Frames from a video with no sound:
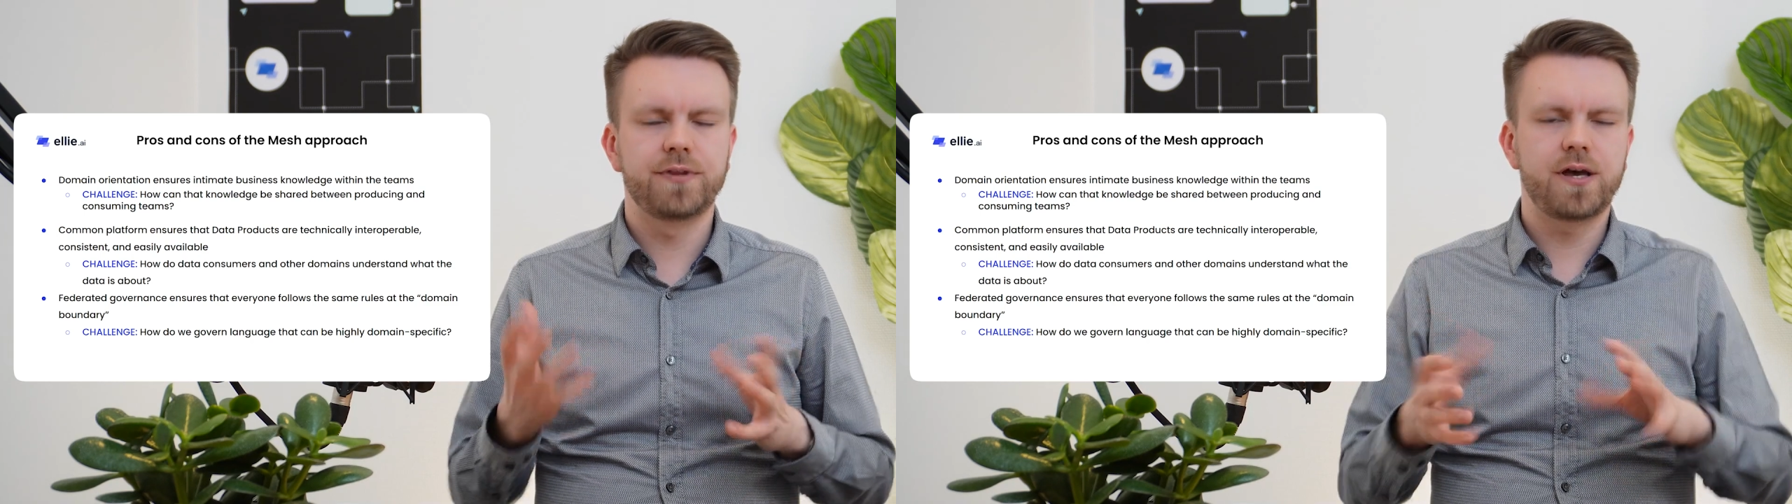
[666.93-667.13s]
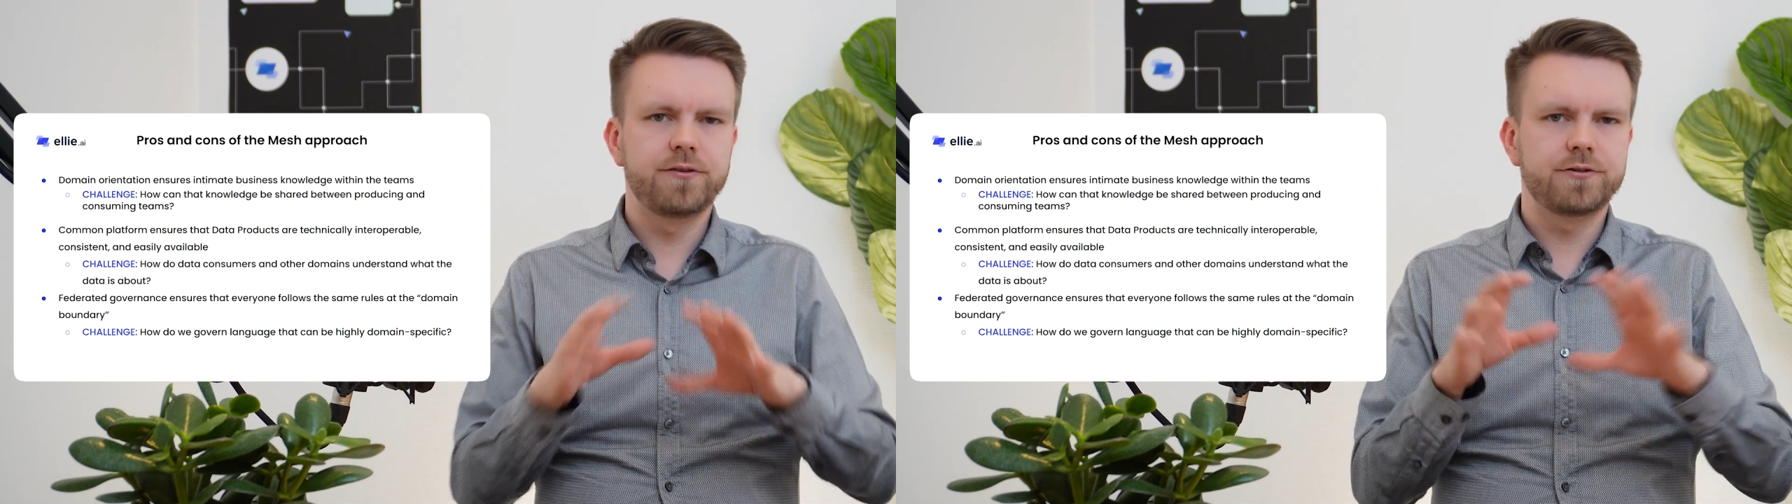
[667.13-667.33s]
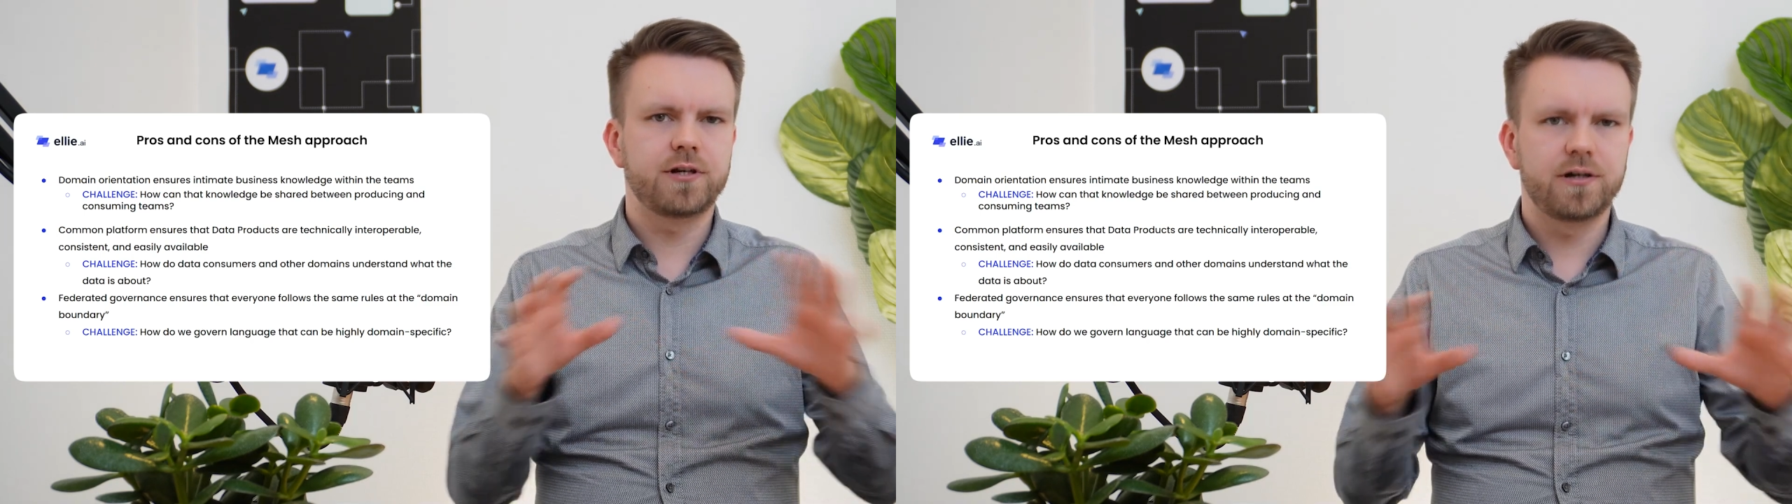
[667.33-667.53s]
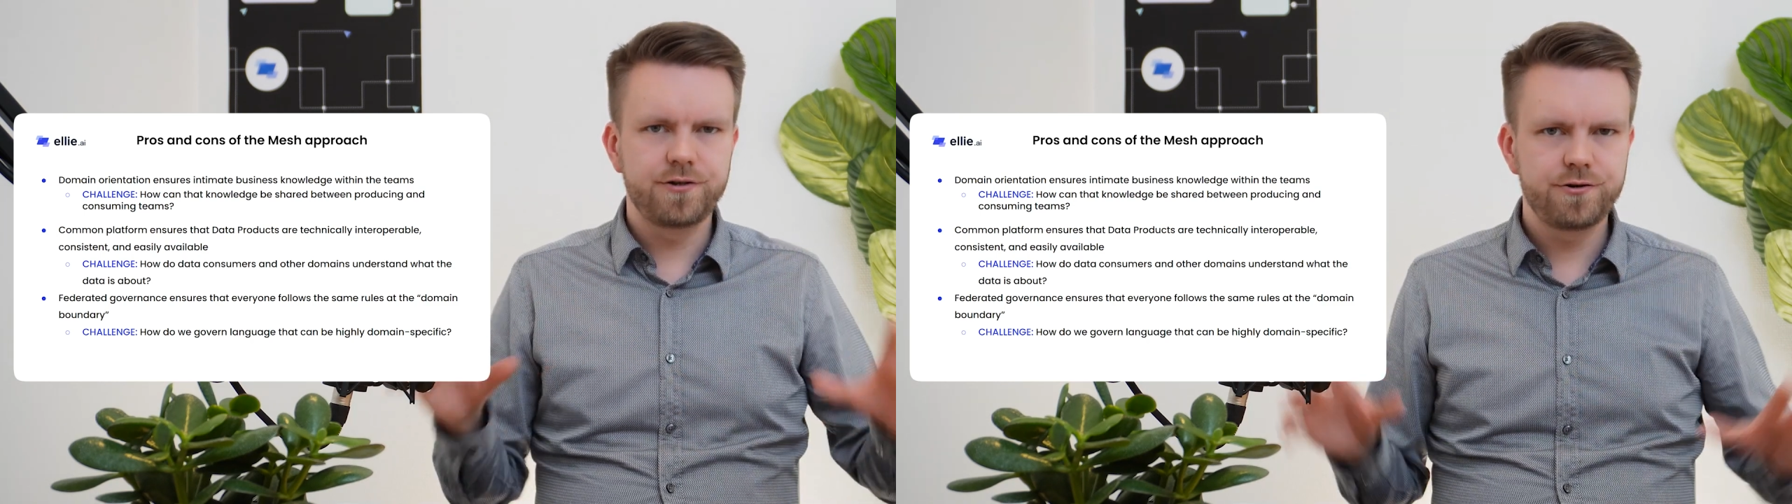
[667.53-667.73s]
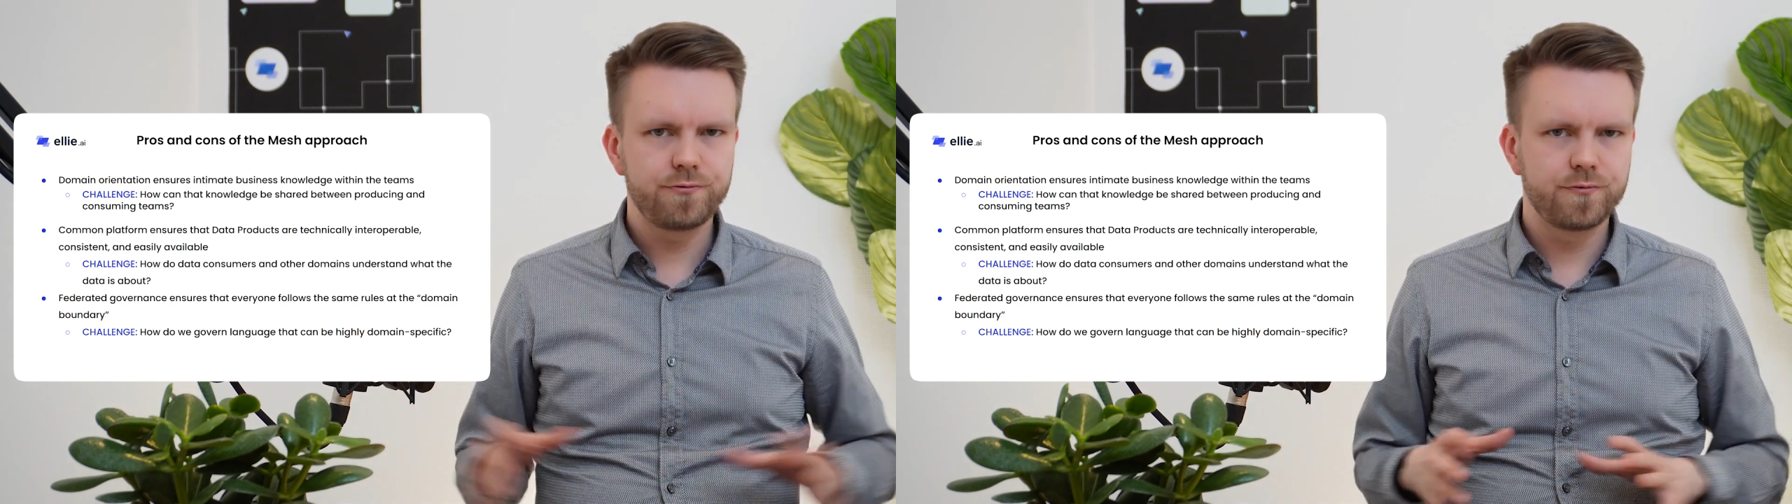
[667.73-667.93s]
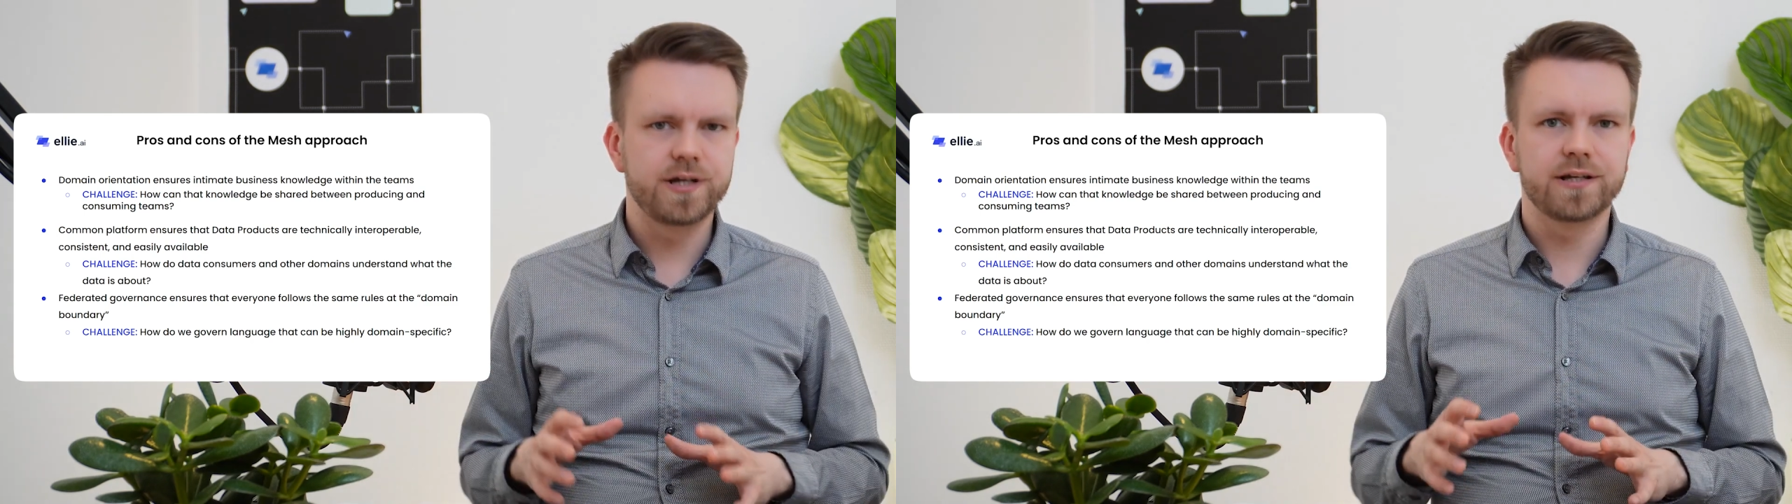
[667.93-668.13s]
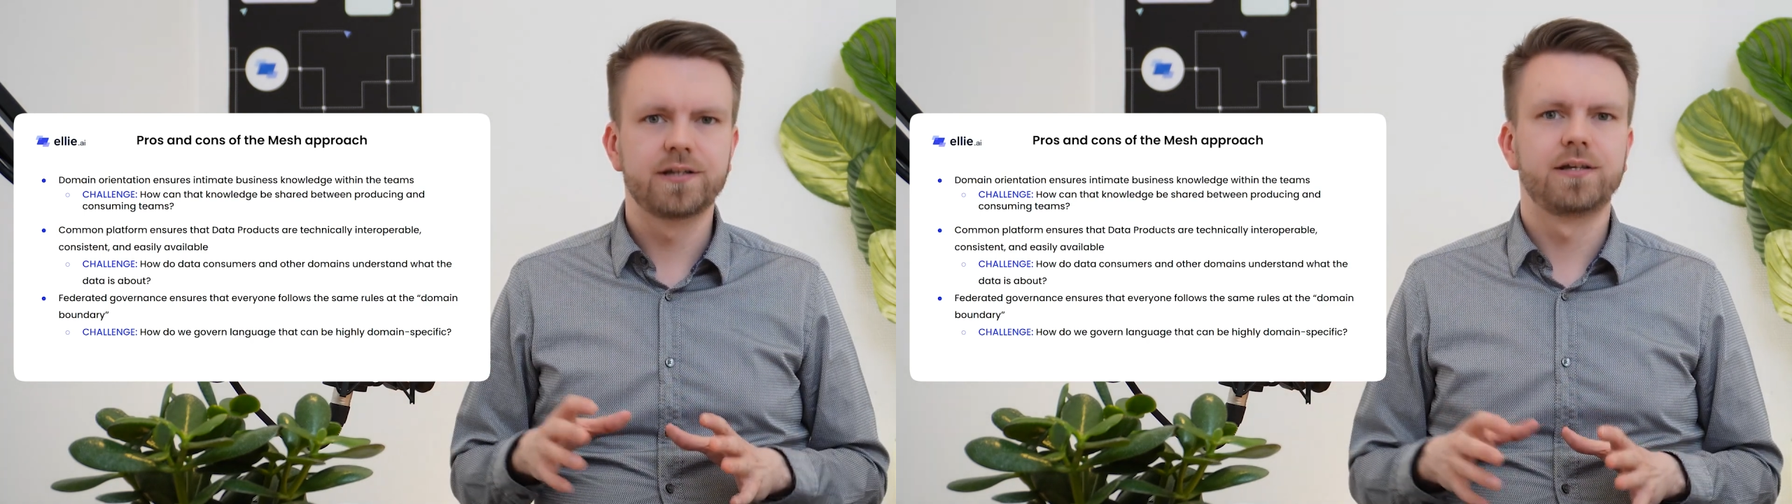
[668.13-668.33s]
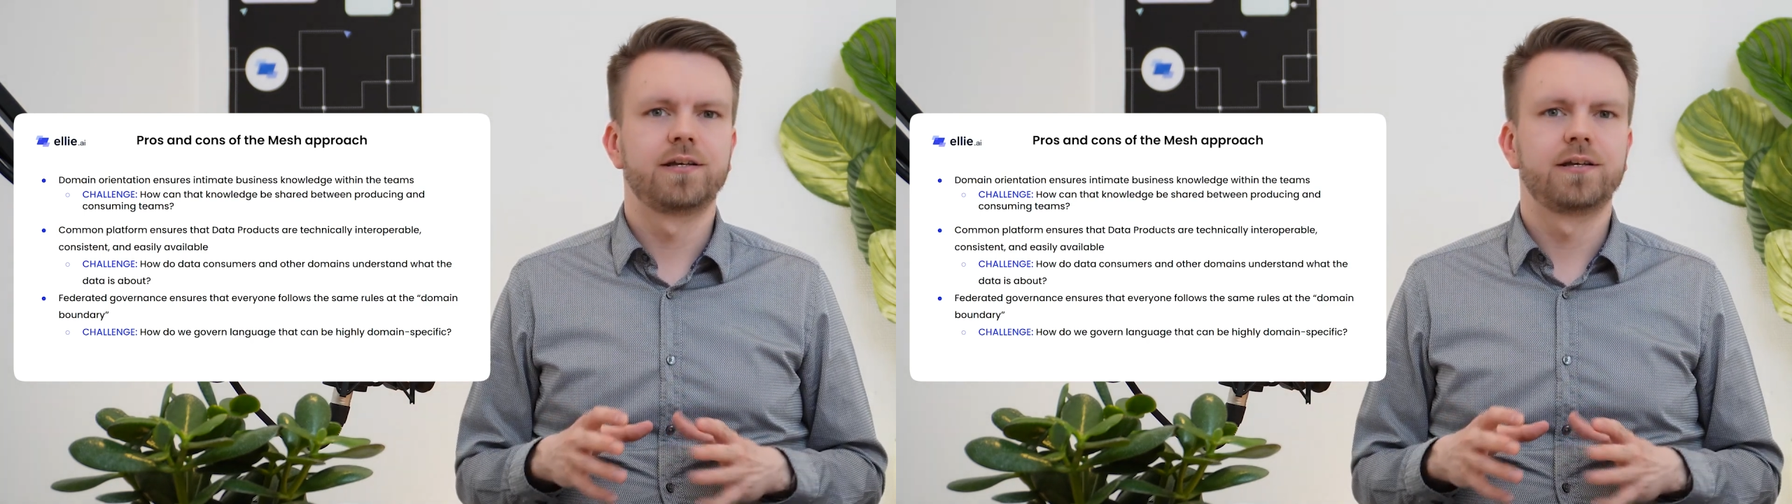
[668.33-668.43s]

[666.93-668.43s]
others are doing